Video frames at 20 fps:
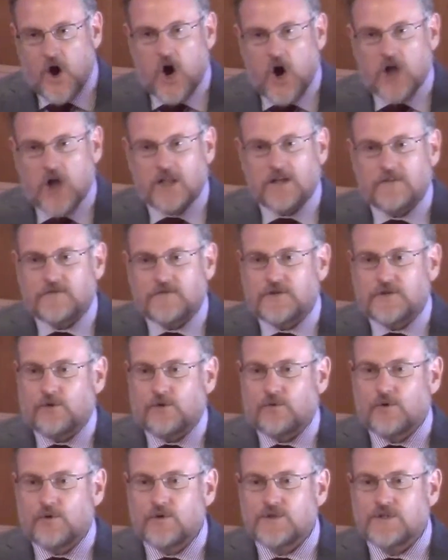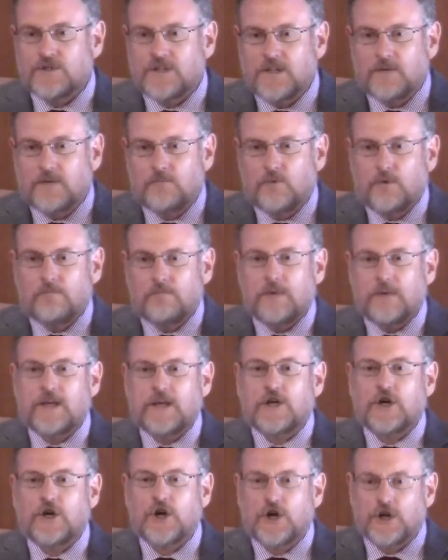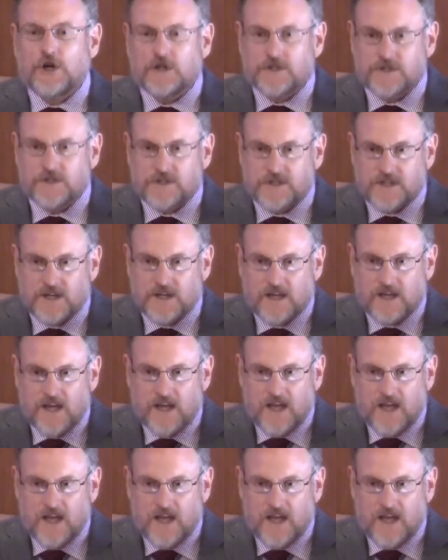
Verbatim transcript: All of Jerusalem will be cursed